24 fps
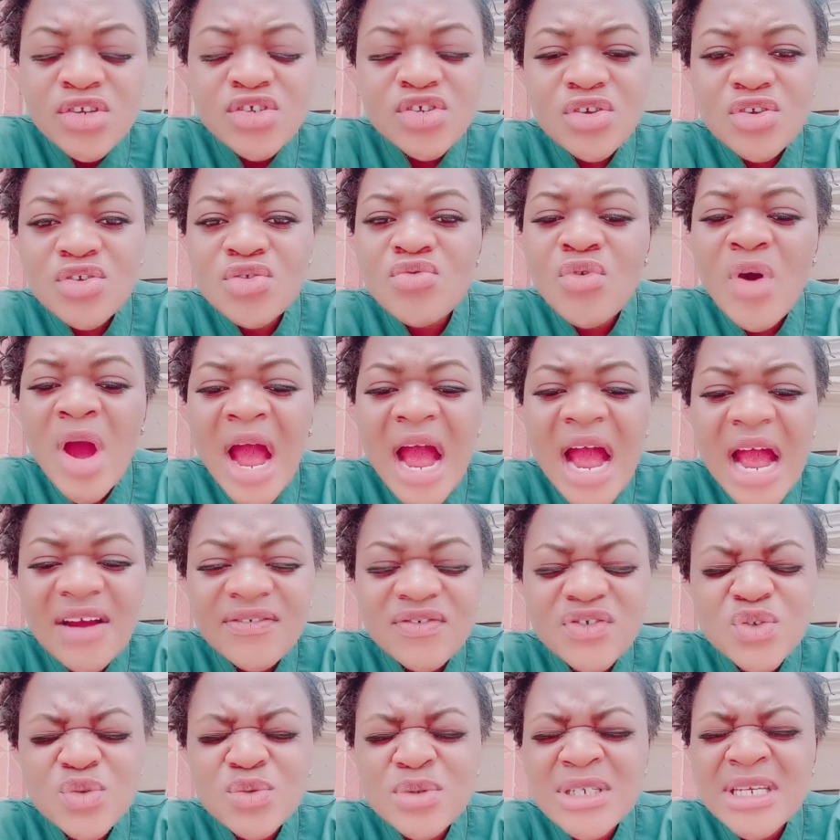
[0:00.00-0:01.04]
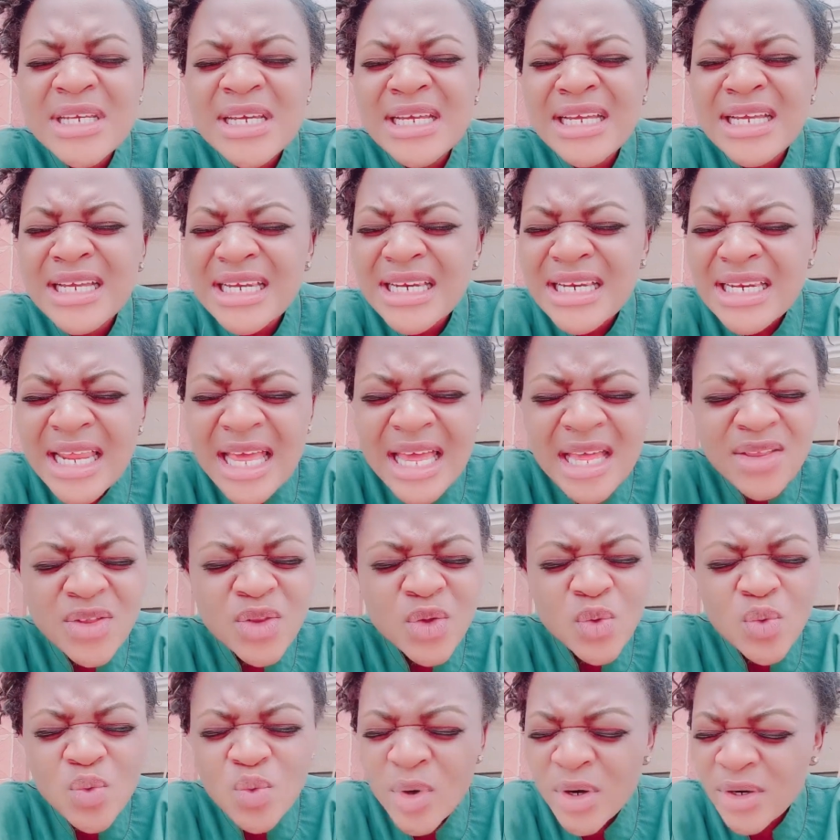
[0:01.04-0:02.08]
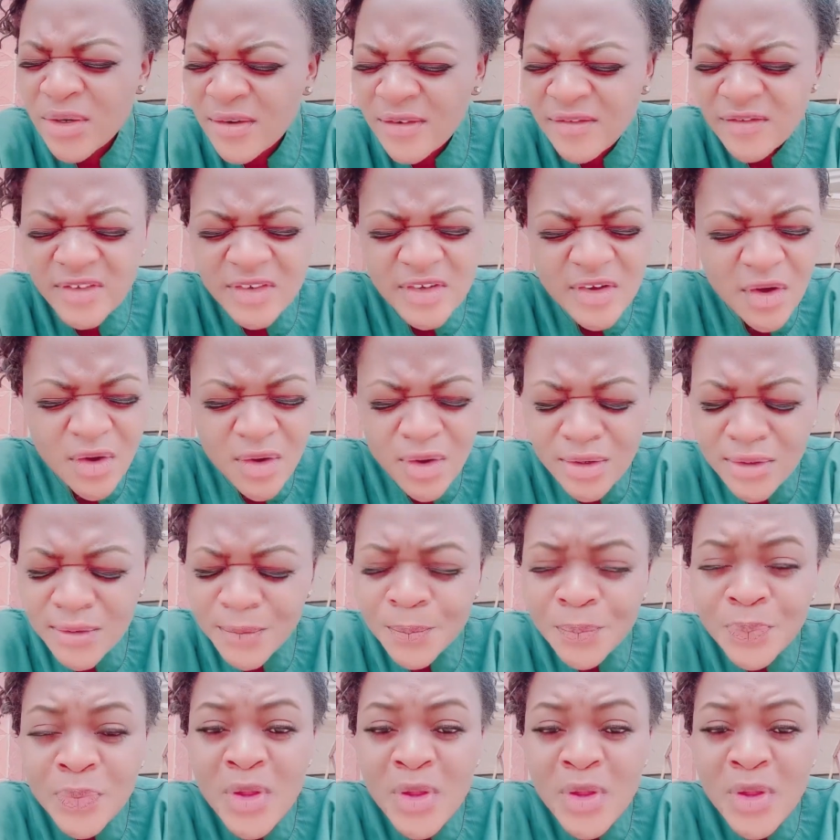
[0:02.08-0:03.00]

So you have to declare the word of God.